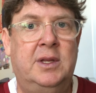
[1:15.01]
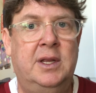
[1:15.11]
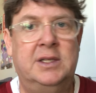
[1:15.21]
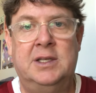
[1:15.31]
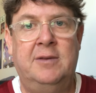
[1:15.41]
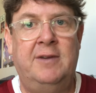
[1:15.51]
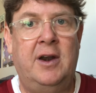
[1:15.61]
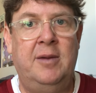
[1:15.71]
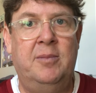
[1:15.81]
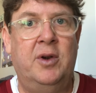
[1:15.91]
It's a
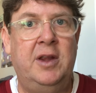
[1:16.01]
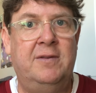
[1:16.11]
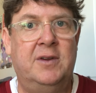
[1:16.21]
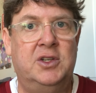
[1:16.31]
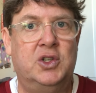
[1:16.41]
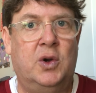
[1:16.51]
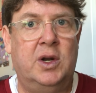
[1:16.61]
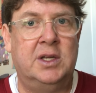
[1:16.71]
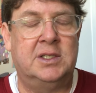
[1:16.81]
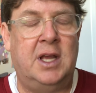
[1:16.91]
very brief and
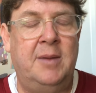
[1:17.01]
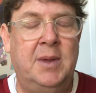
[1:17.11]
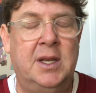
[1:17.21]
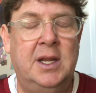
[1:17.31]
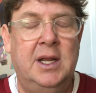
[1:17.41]
short assignment.